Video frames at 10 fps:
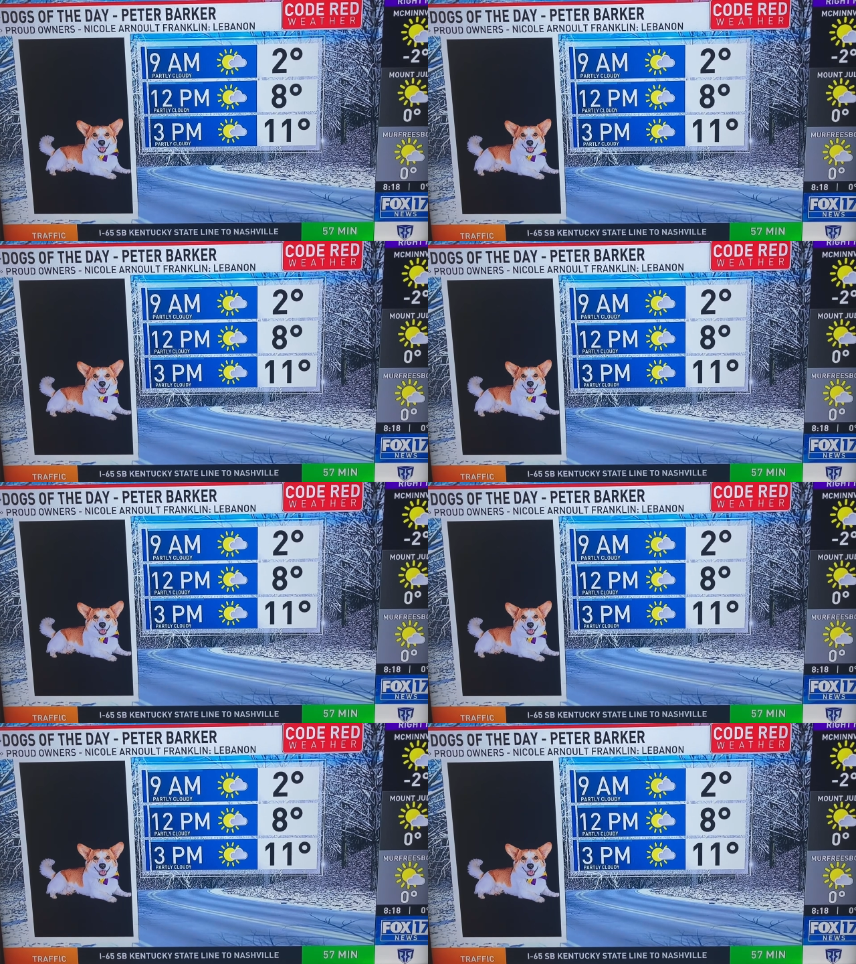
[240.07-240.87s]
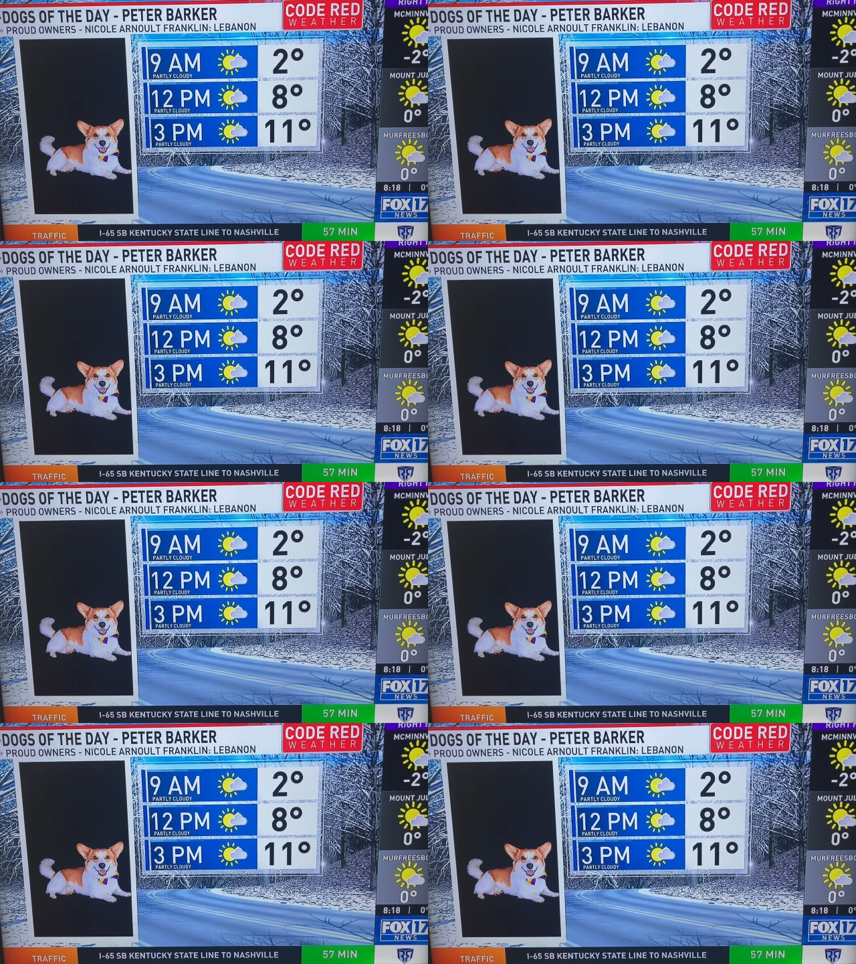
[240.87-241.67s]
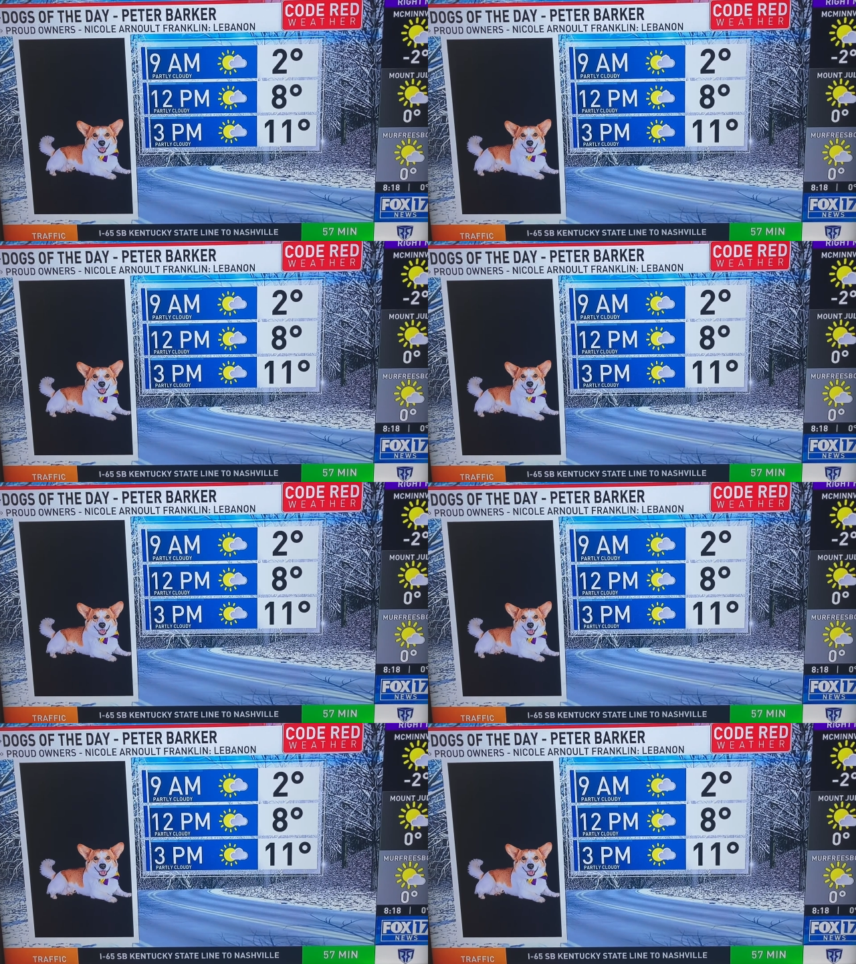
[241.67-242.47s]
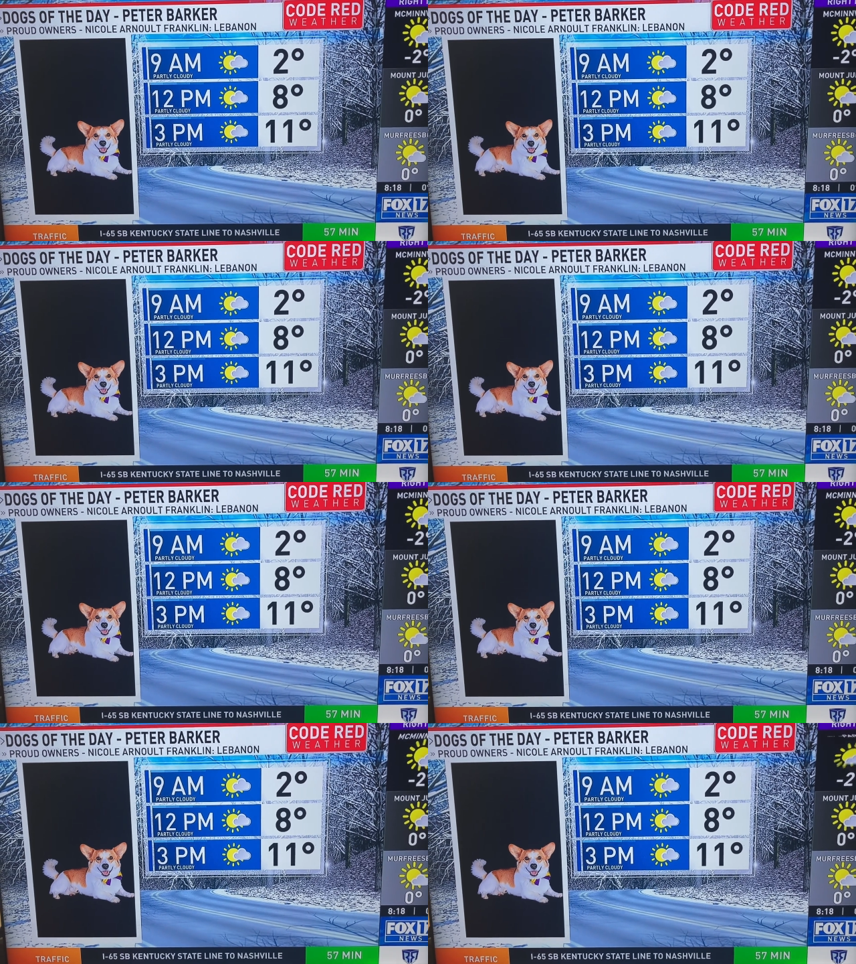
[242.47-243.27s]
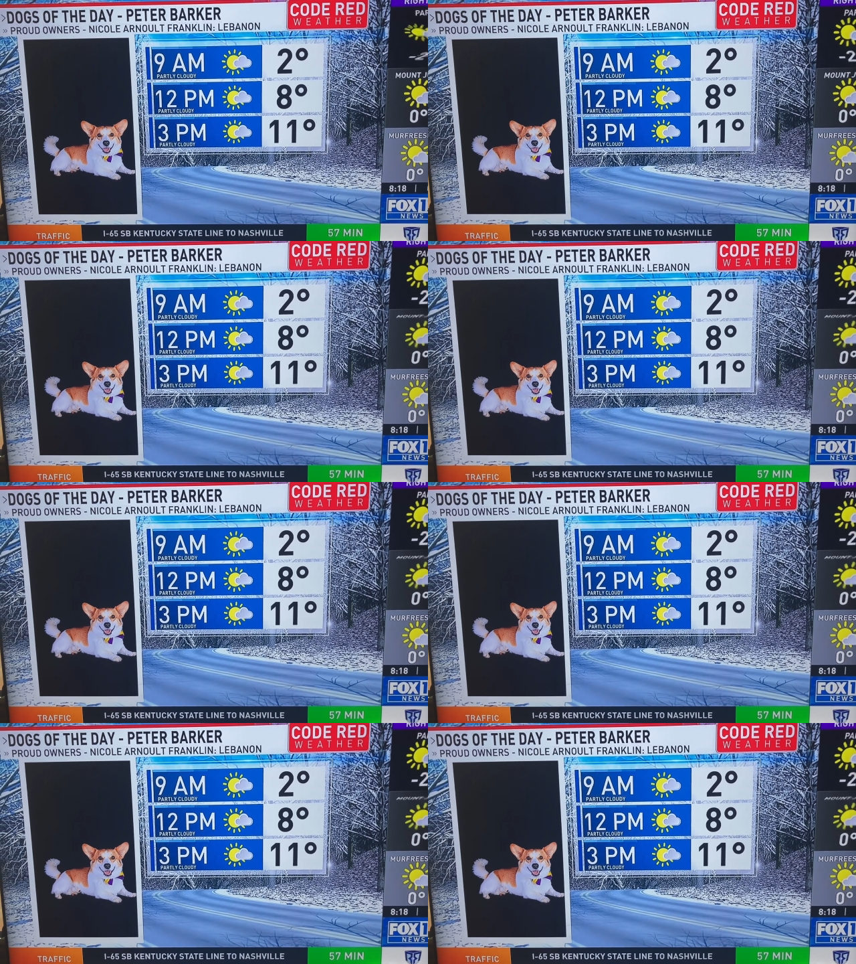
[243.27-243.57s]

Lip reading: [unreadable: no face in view]